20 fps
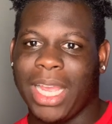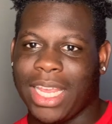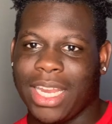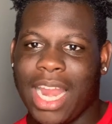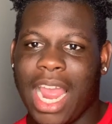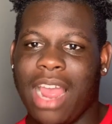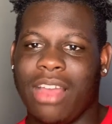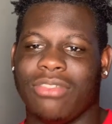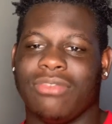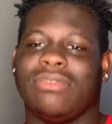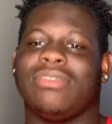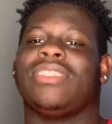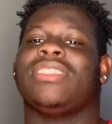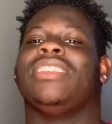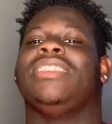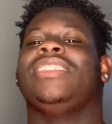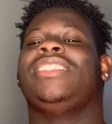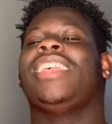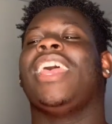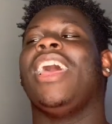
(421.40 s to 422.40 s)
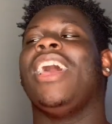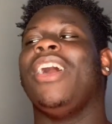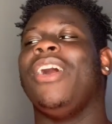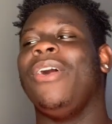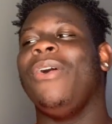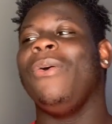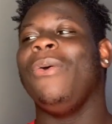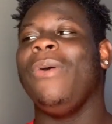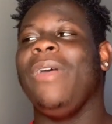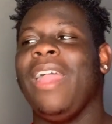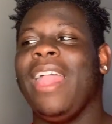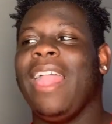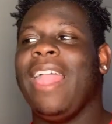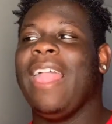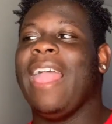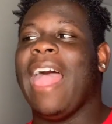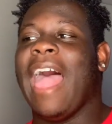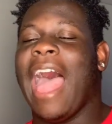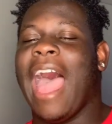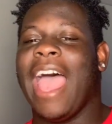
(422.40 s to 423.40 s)
in the house. So
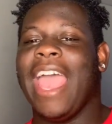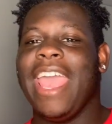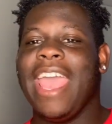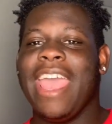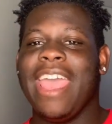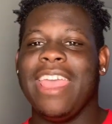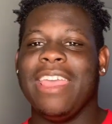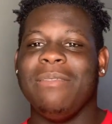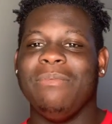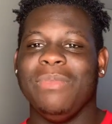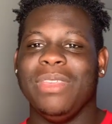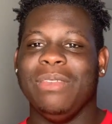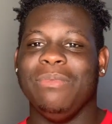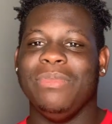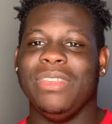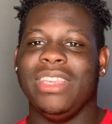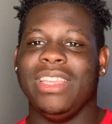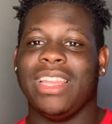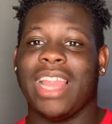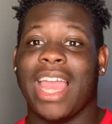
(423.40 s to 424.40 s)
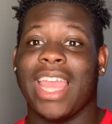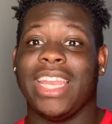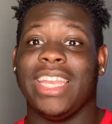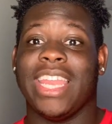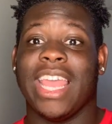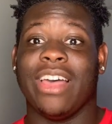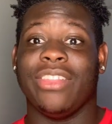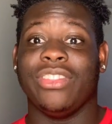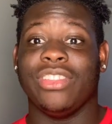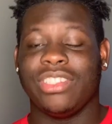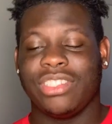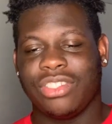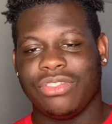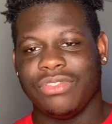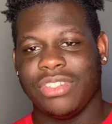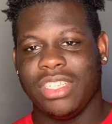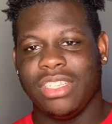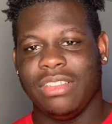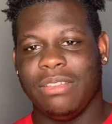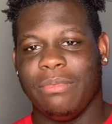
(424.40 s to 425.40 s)
I had him meet me like down the
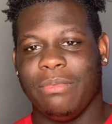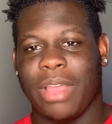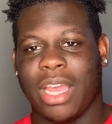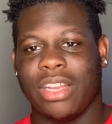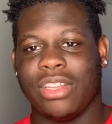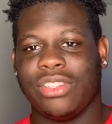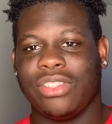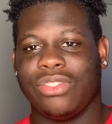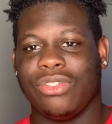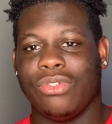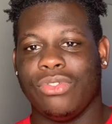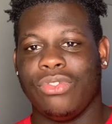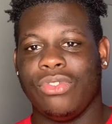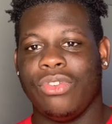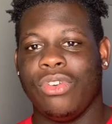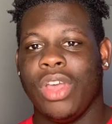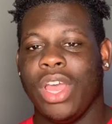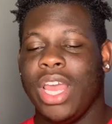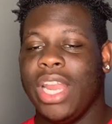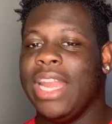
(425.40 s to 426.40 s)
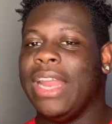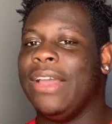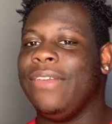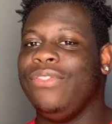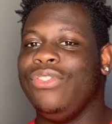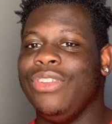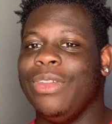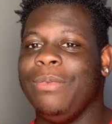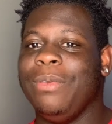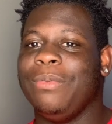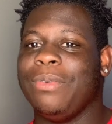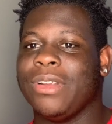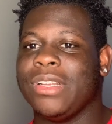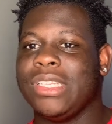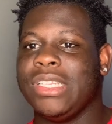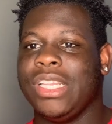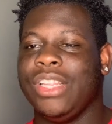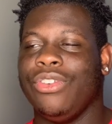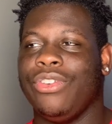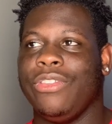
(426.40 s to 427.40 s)
street by the store. Now, if you know me
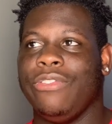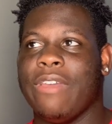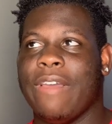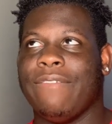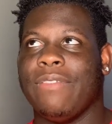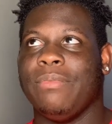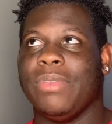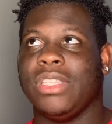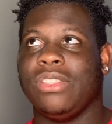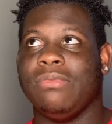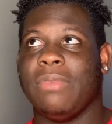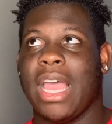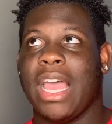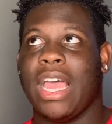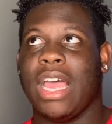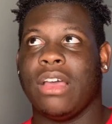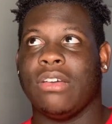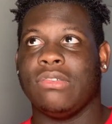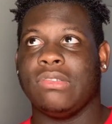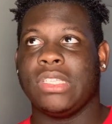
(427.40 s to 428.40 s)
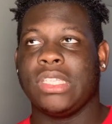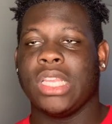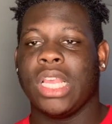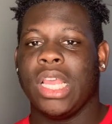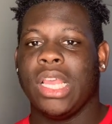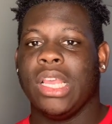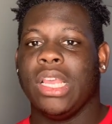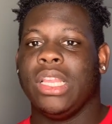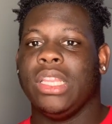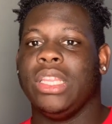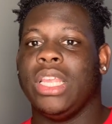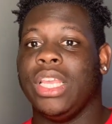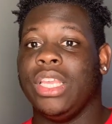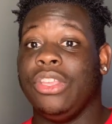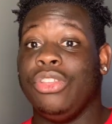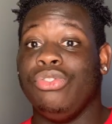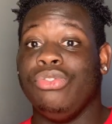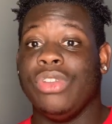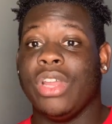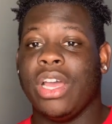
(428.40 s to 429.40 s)
personally or you ever been to my house,
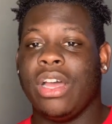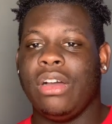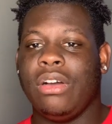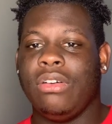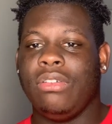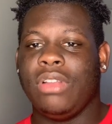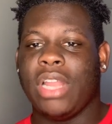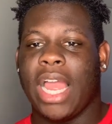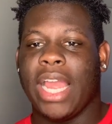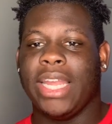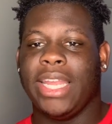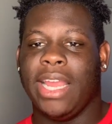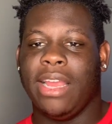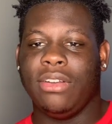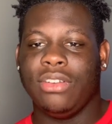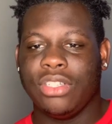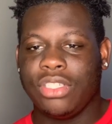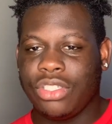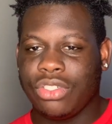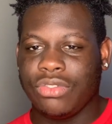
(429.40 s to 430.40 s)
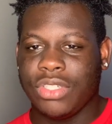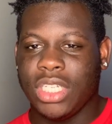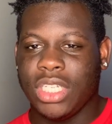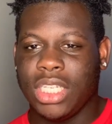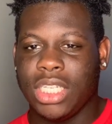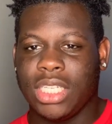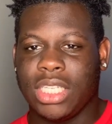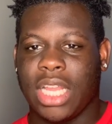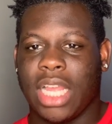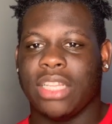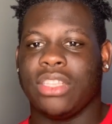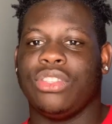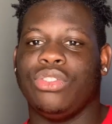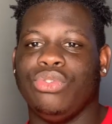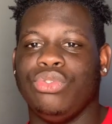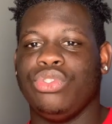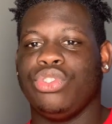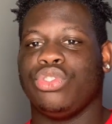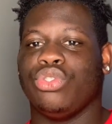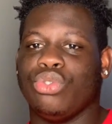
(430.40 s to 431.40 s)
then you know, like, down the street it's like
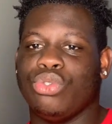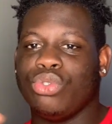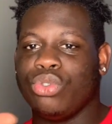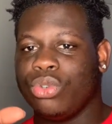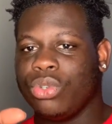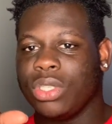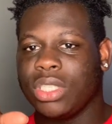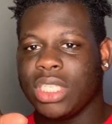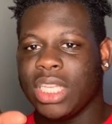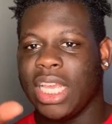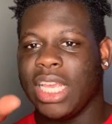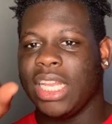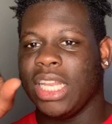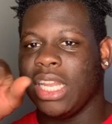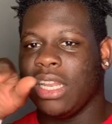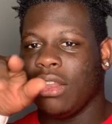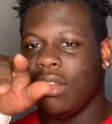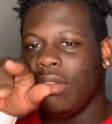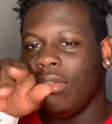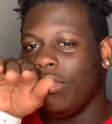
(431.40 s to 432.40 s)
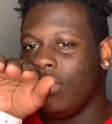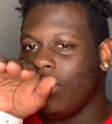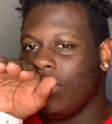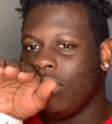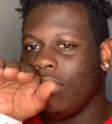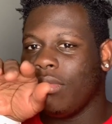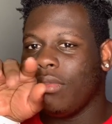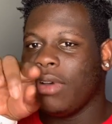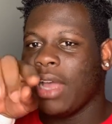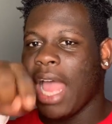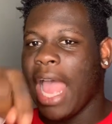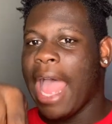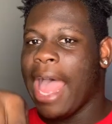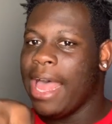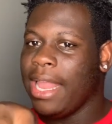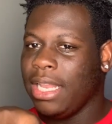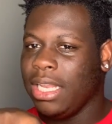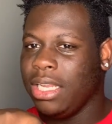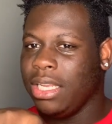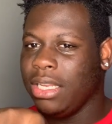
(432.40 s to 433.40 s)
2 stores and then the little
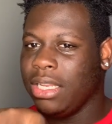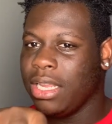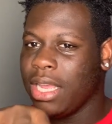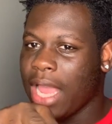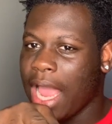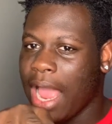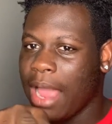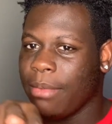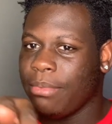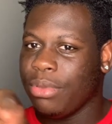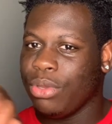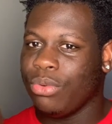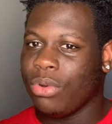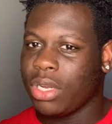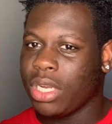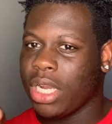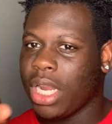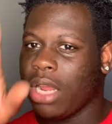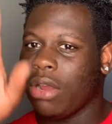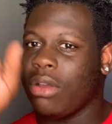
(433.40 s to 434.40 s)
alley that I be walking